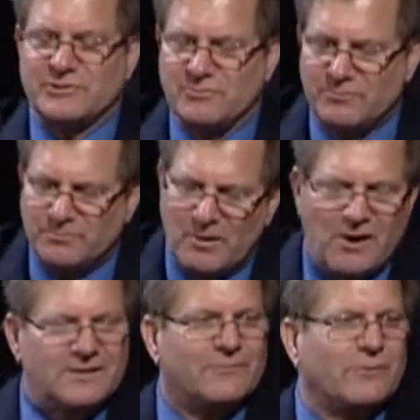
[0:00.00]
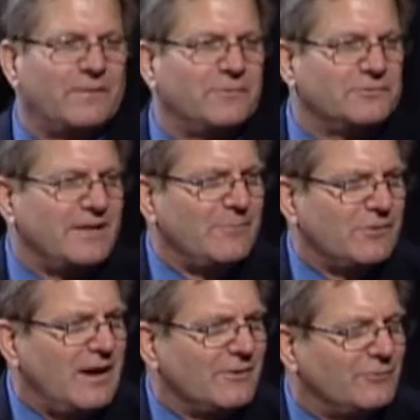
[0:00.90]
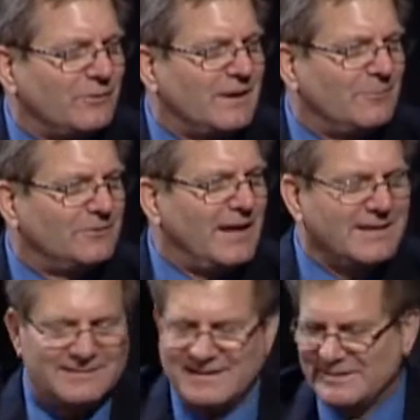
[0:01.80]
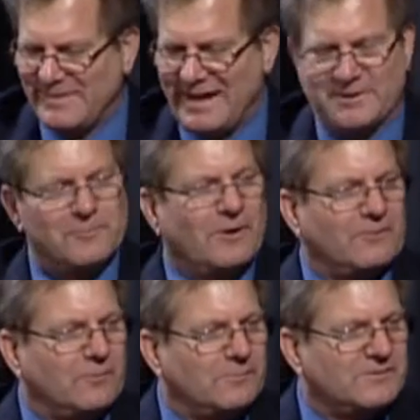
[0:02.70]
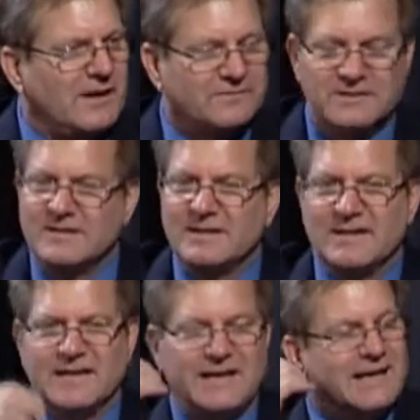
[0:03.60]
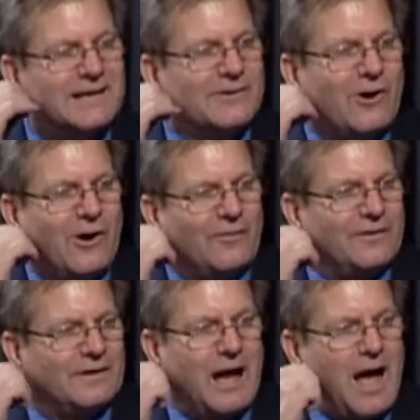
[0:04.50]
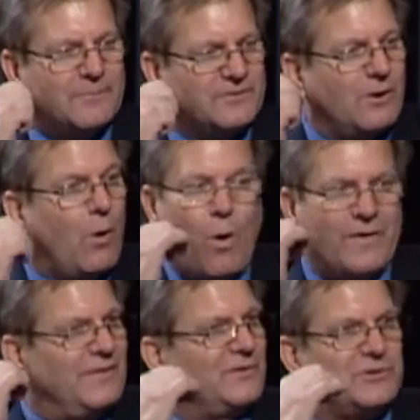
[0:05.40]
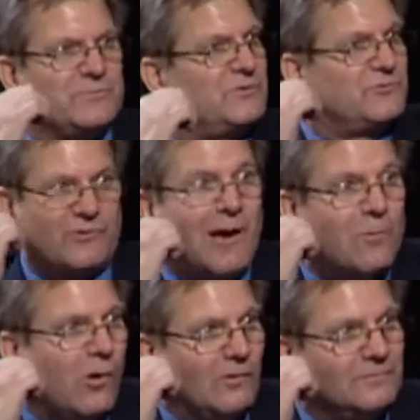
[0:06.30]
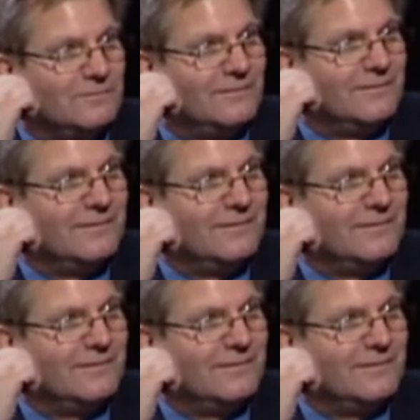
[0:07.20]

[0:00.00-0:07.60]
that you parked in front of your neighbor's house for a couple days and he's mad at you parking in front of his house. He can call the cops and go, oh, I think Jim's in trouble.